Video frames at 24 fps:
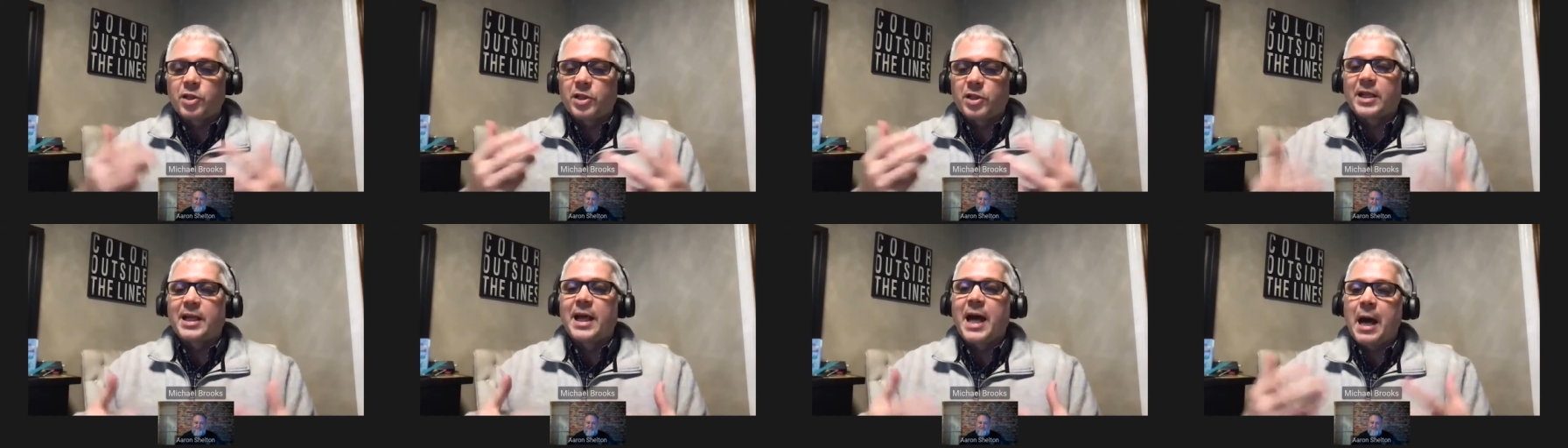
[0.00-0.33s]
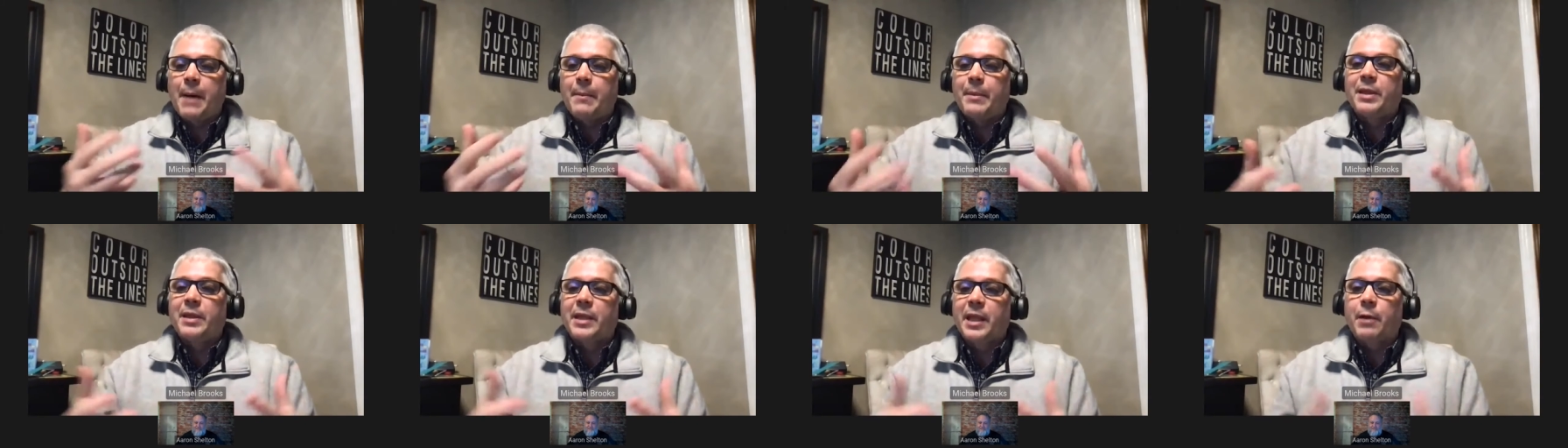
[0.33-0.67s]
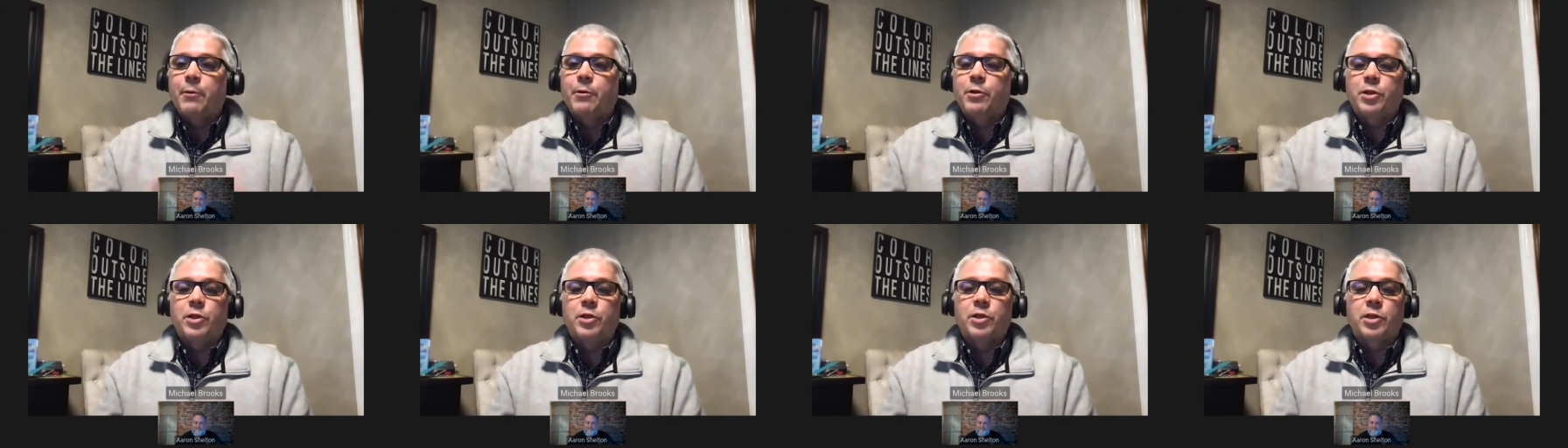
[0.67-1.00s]
The common
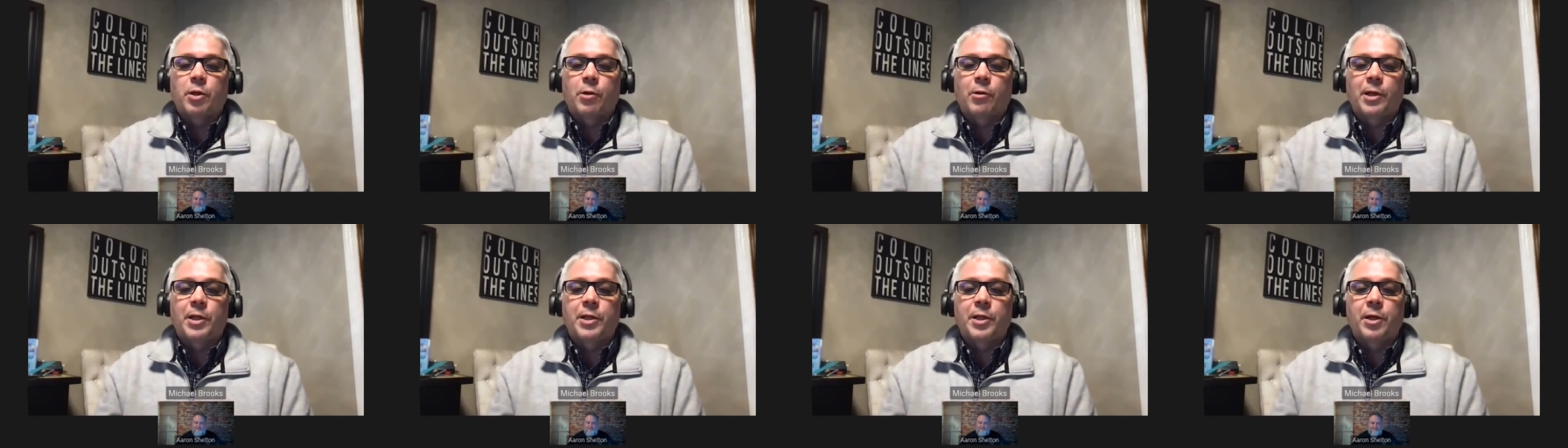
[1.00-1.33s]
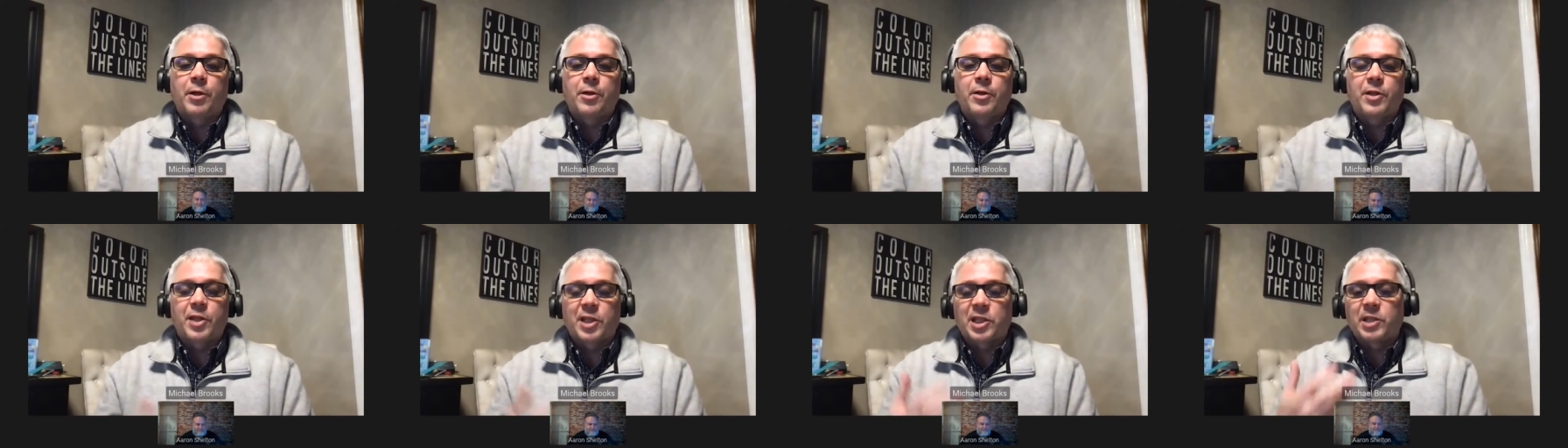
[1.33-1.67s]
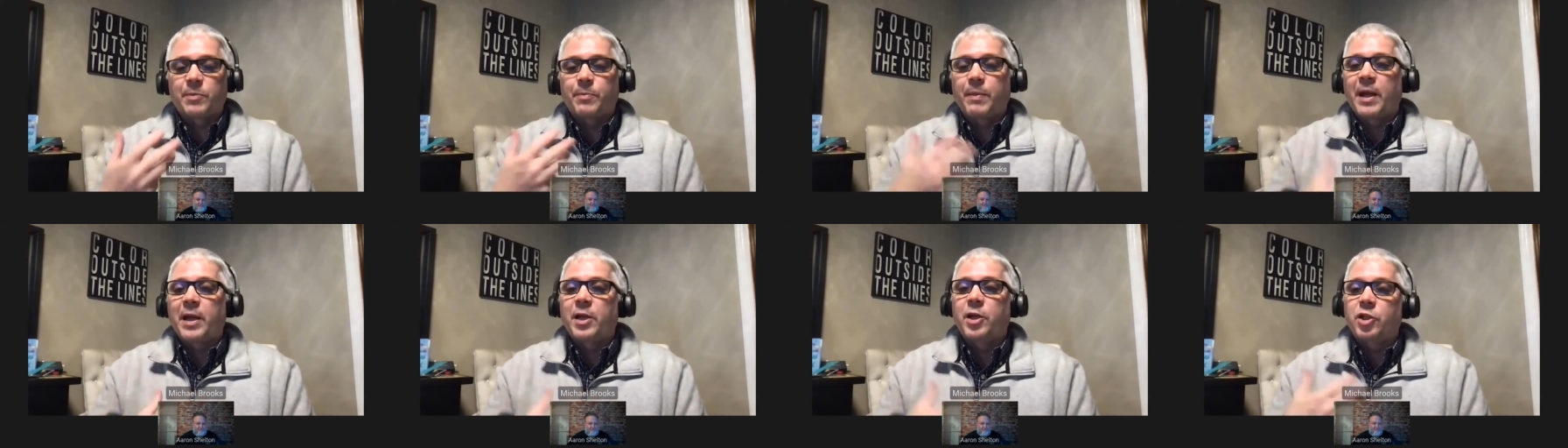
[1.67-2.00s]
languages are on there. The
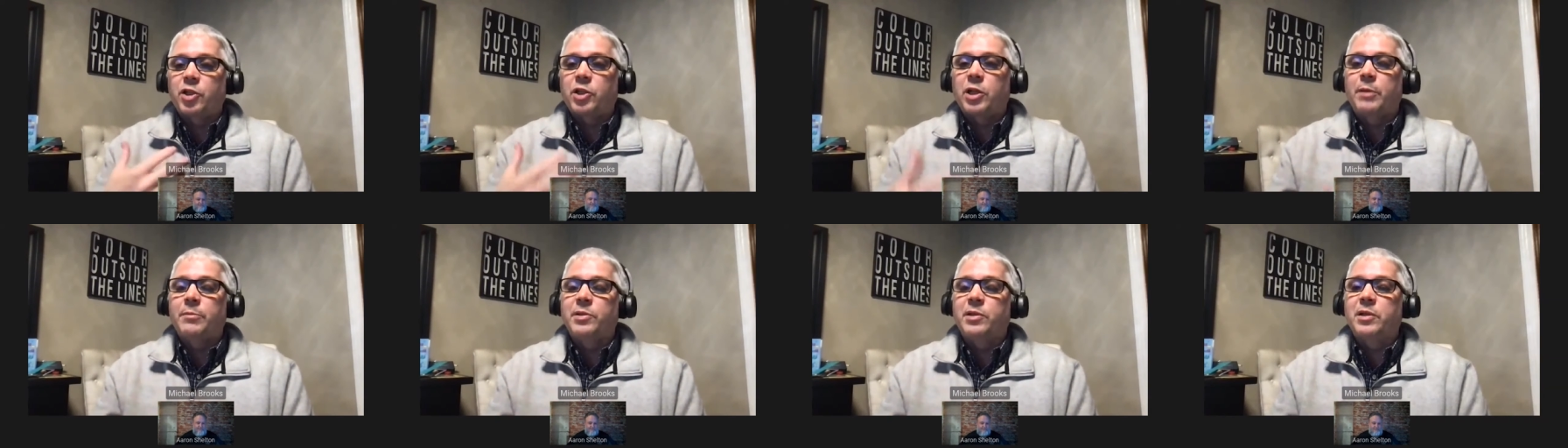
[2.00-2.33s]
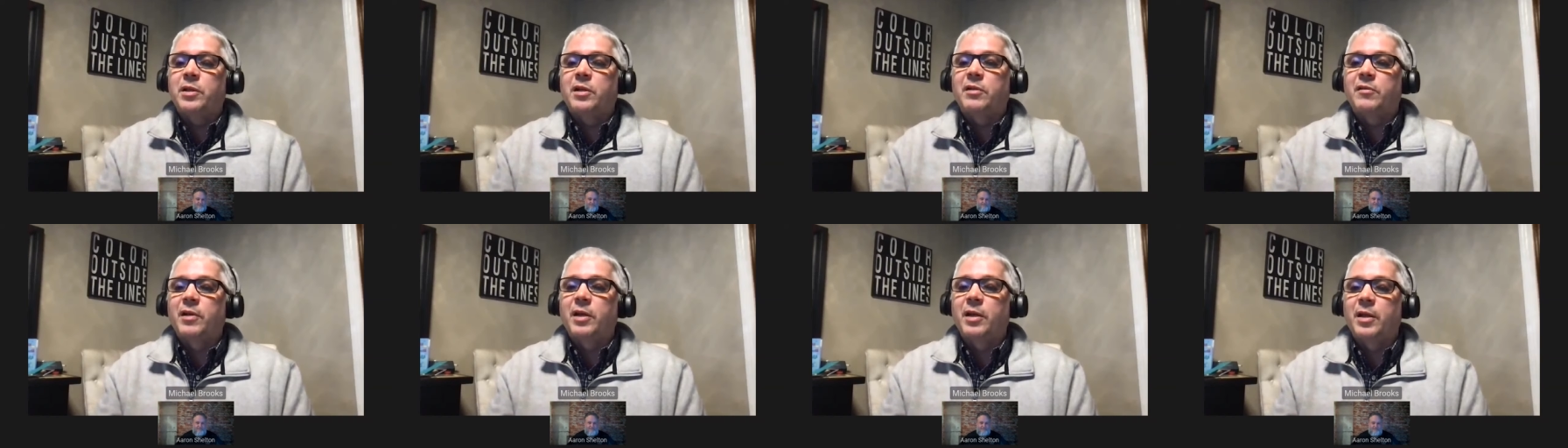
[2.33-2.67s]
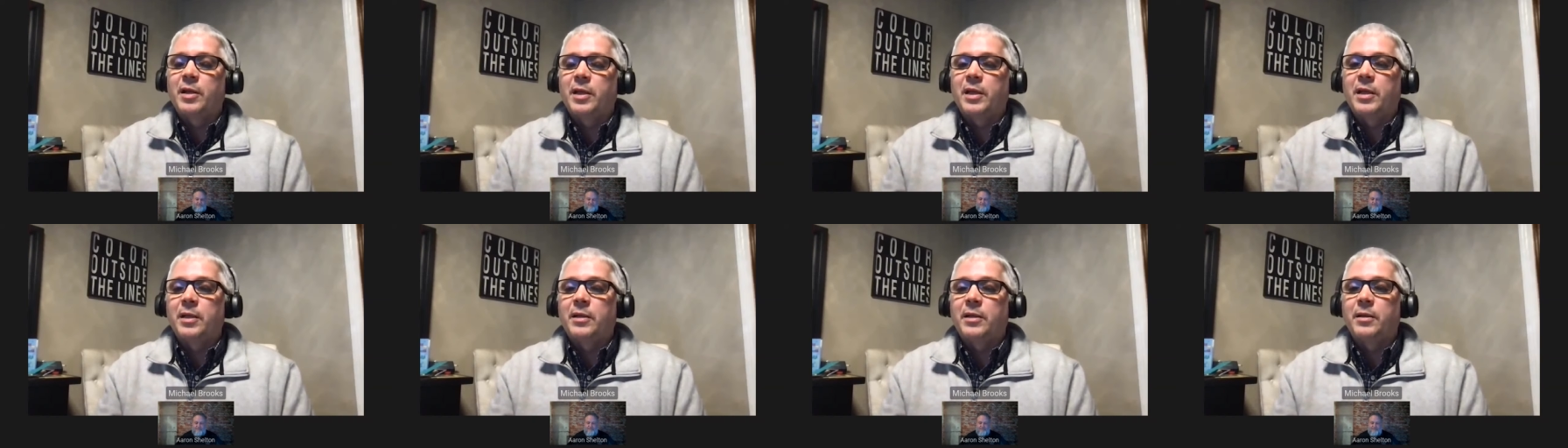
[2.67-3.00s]
Spanish comes in a,
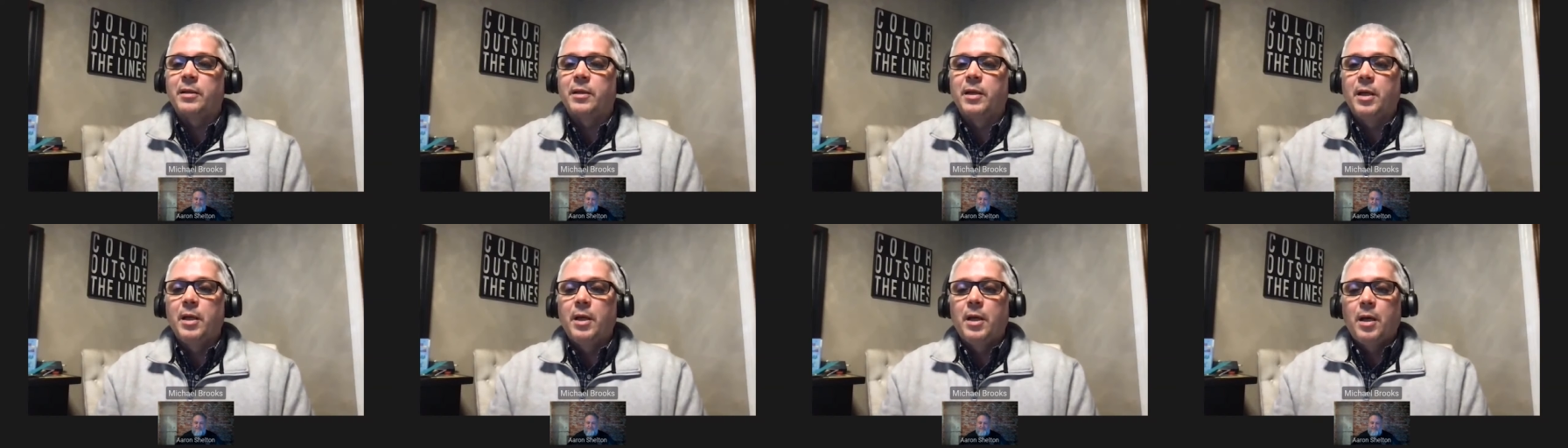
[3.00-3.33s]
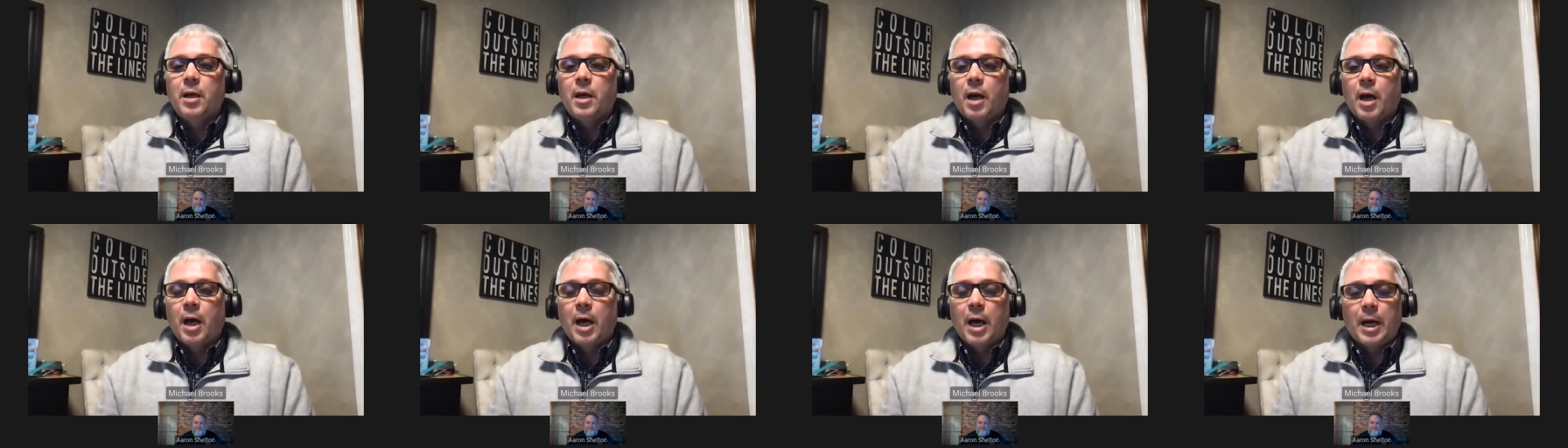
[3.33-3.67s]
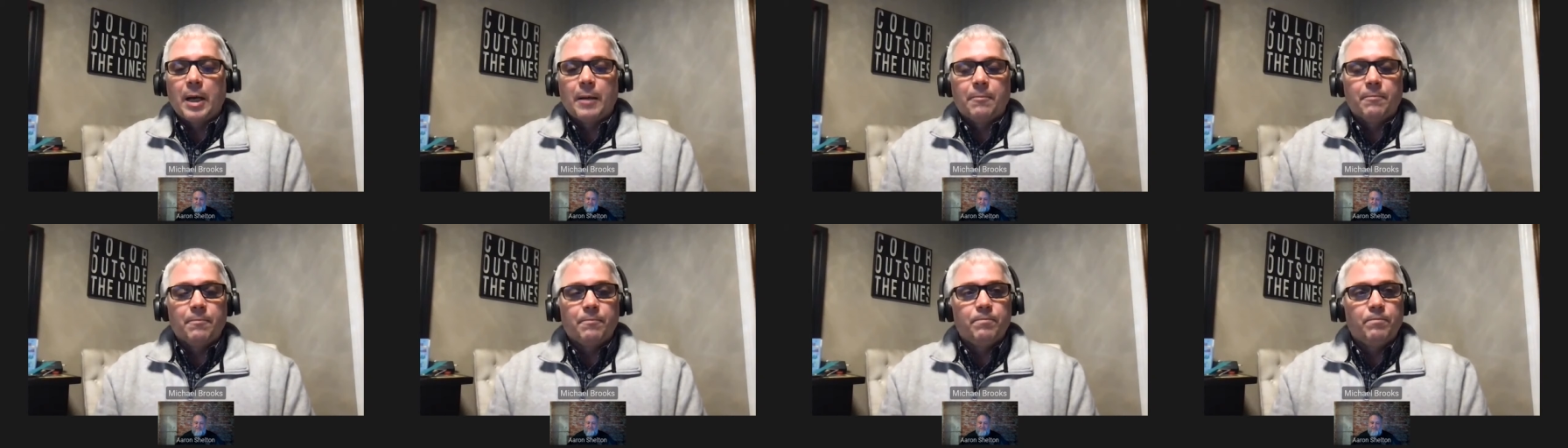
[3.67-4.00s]
a in
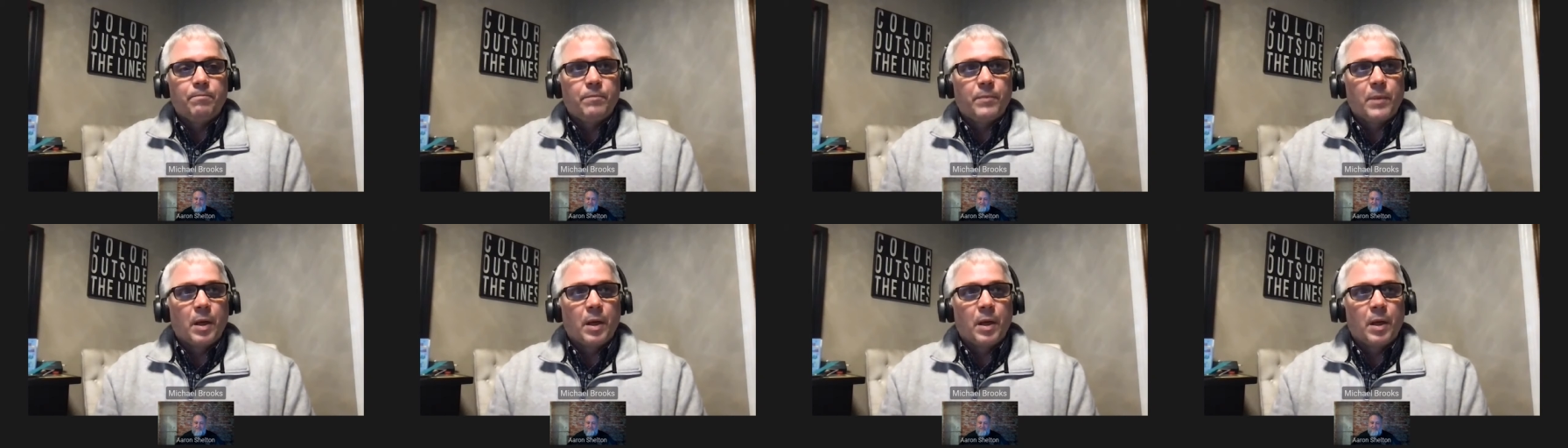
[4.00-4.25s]
um,